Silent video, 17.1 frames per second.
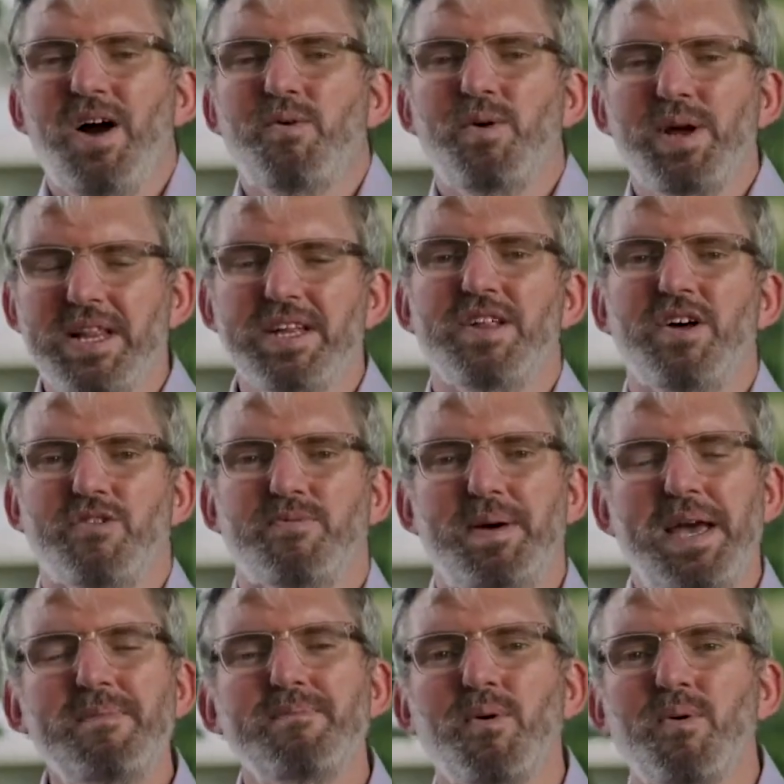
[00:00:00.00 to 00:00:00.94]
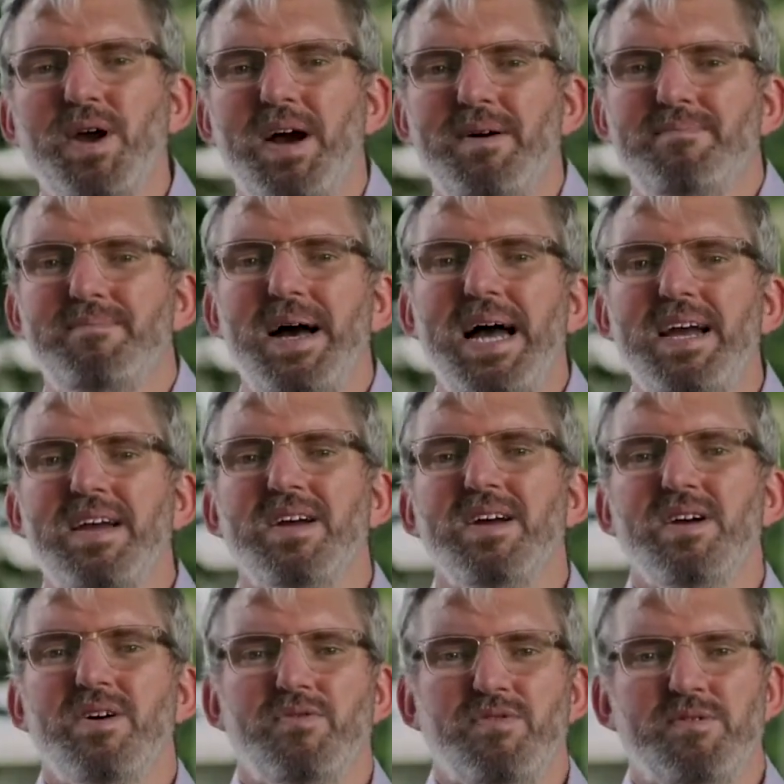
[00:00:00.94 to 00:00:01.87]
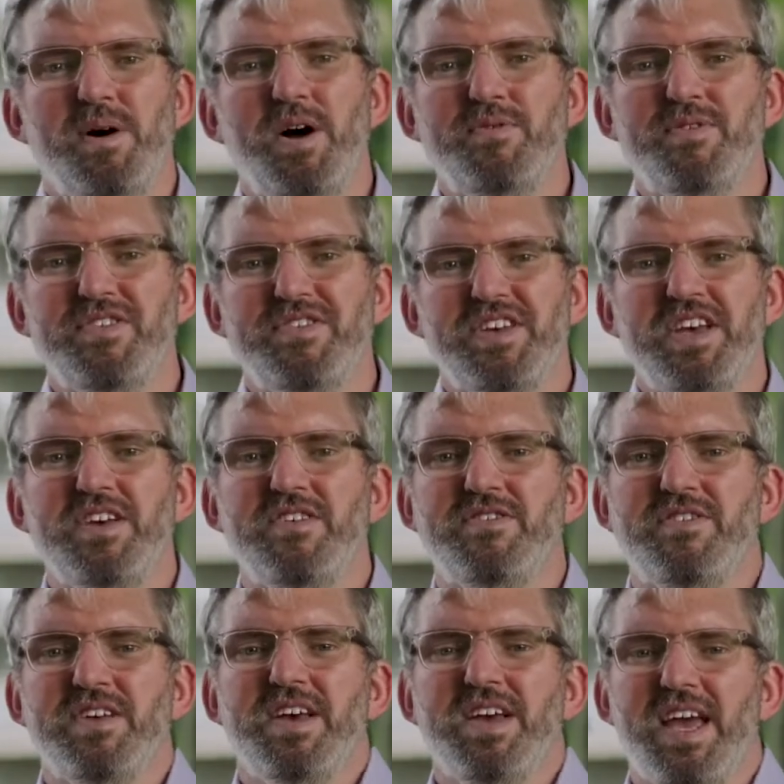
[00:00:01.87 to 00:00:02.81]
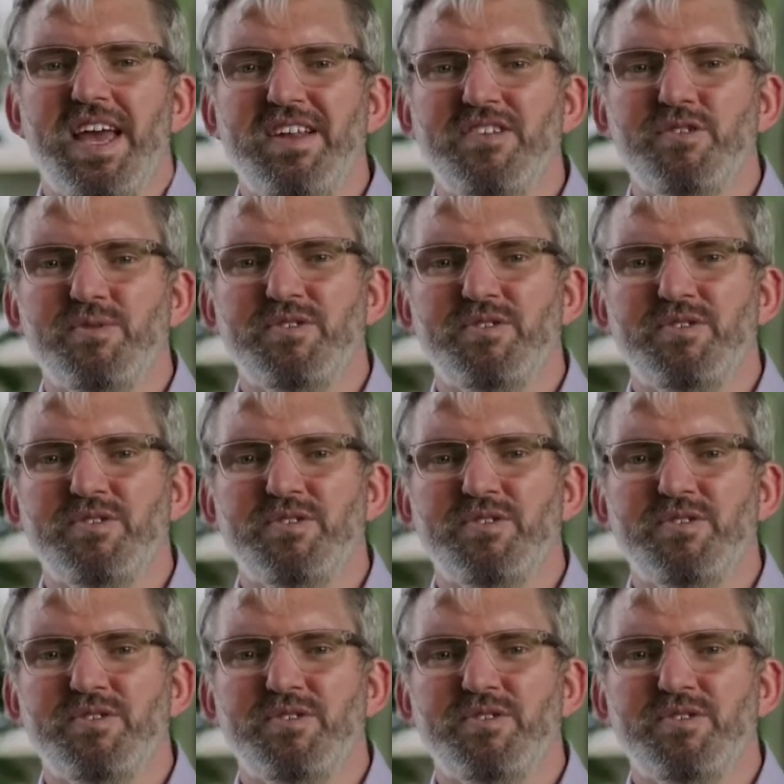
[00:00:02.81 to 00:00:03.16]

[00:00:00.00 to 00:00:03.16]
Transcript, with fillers: quickly those people come back from overseas into